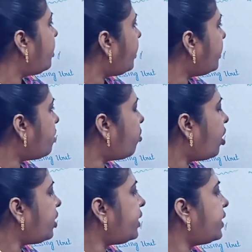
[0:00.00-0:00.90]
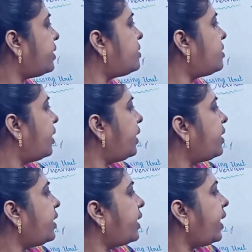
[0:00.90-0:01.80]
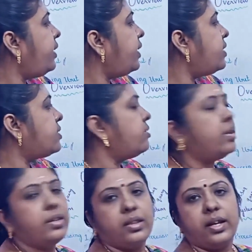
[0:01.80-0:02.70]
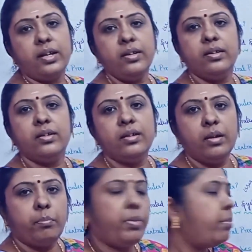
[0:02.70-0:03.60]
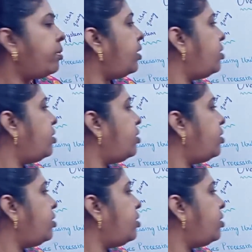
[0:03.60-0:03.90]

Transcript: In the monitors, in the 90s, the people